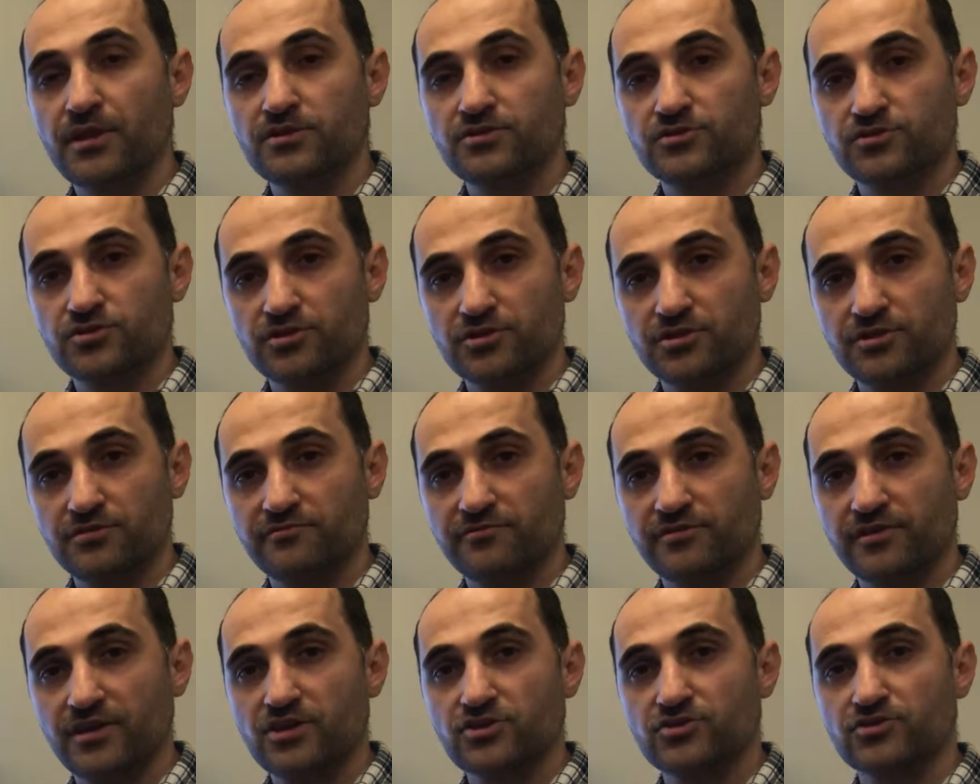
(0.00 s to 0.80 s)

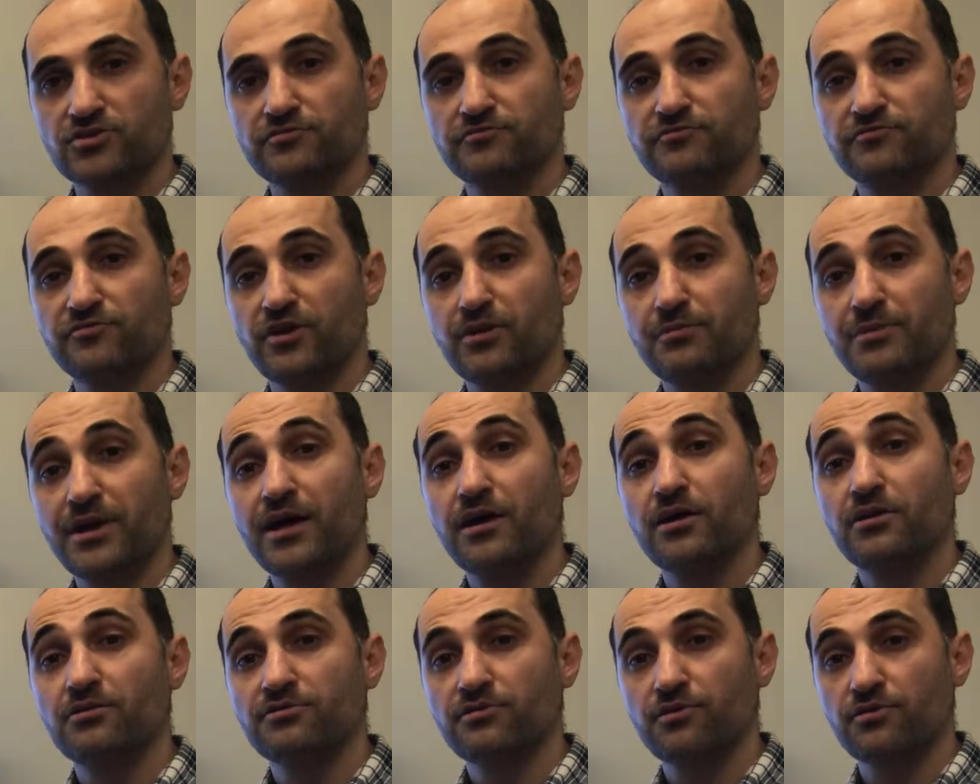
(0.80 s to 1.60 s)
certification from
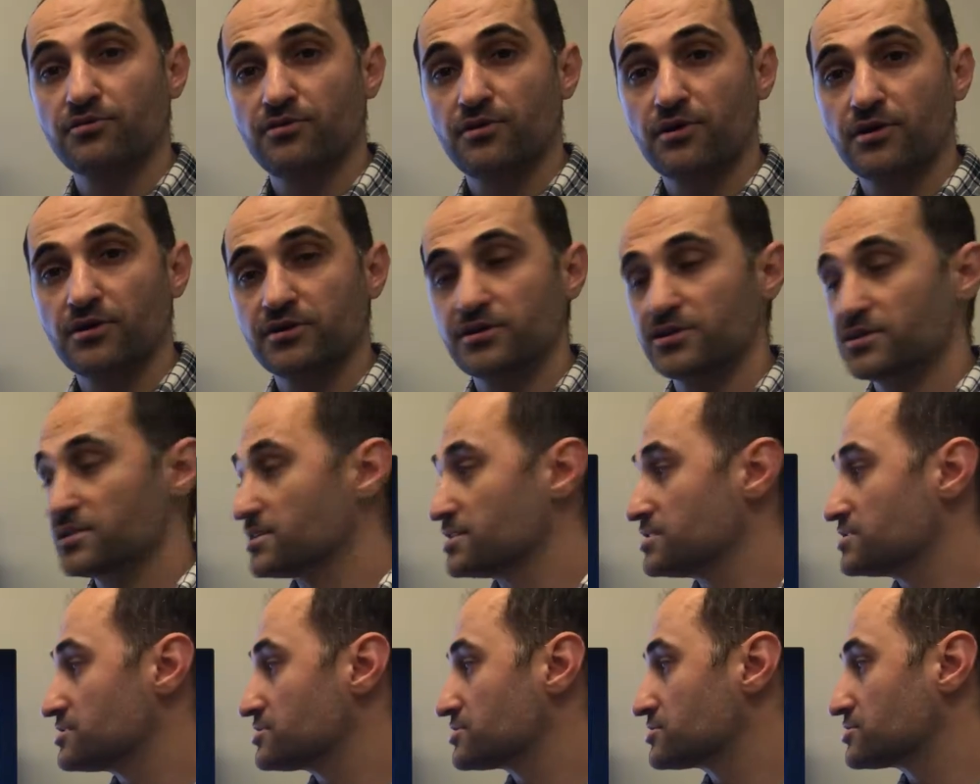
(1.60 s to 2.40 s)
health
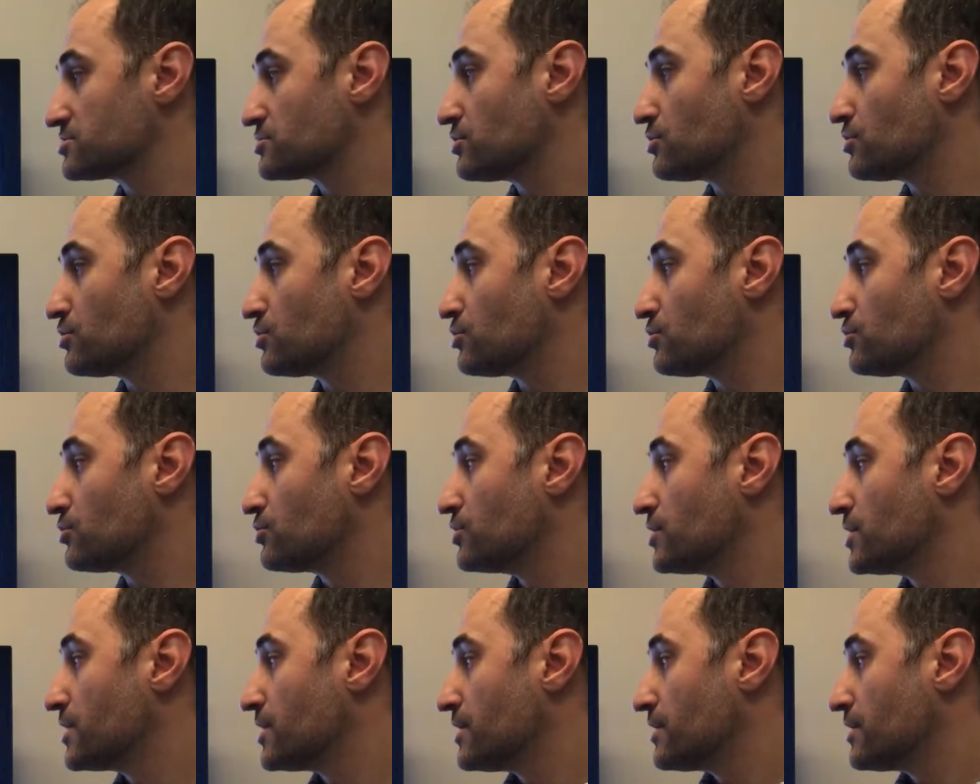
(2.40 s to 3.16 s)
authorities. So